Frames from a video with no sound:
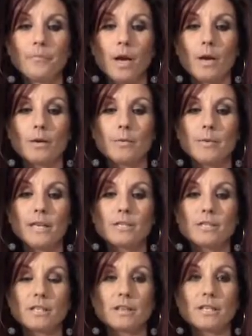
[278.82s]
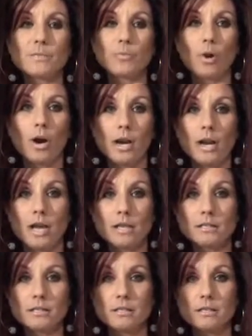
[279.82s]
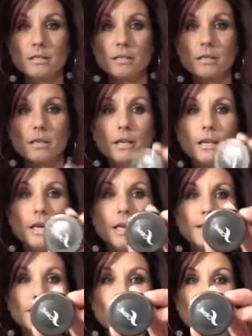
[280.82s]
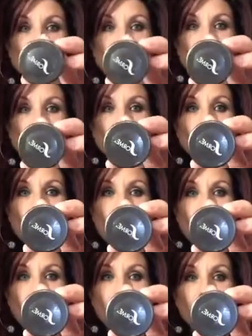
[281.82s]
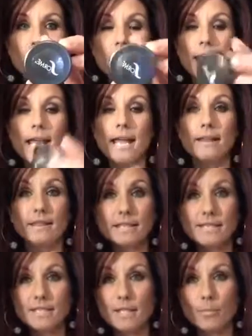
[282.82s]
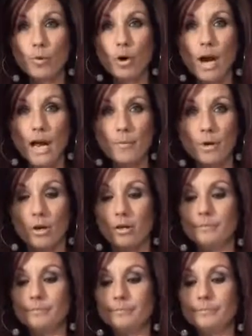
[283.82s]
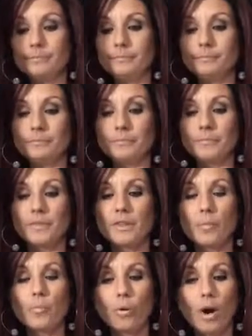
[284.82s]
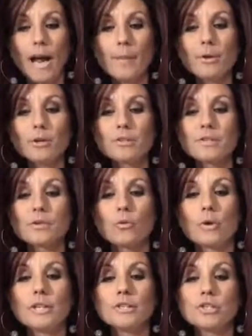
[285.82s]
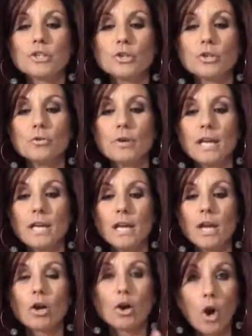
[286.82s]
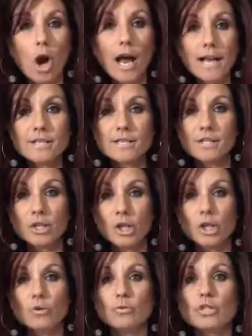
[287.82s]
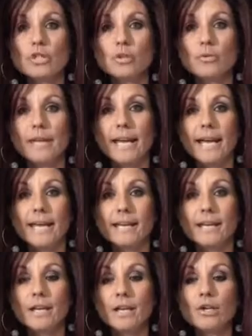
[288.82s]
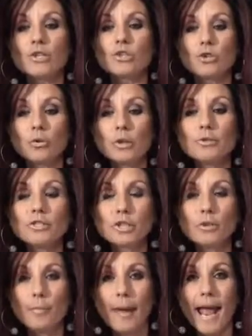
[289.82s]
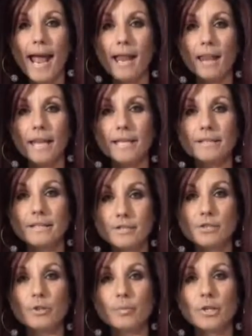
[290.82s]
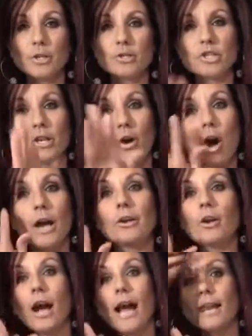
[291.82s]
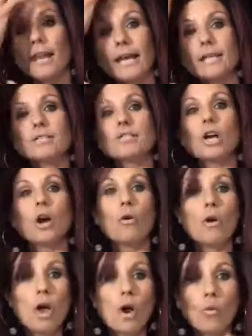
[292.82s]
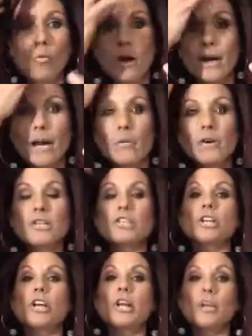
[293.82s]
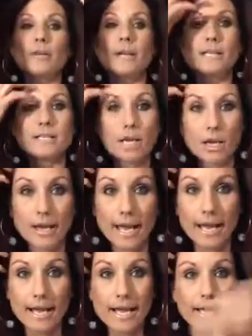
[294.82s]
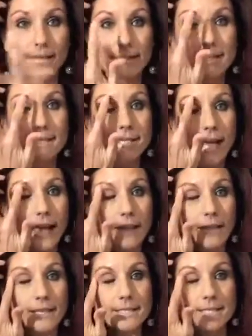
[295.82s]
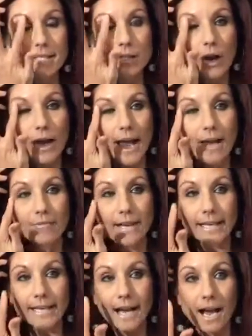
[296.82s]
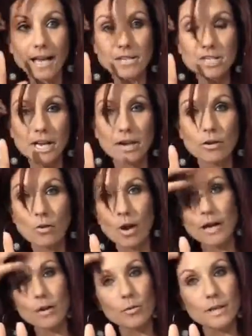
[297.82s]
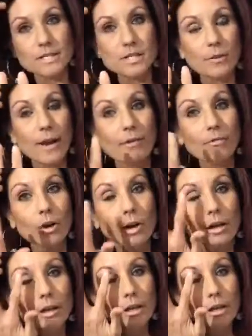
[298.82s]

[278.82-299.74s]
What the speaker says: I'm going to be using this product. It's called Sourmé. This is a primer. The primer is going to cause you to get true to palette distribution on your eyelid. So what I want to show you is, okay, this eyelid does not have any eyeshadow on it whatsoever.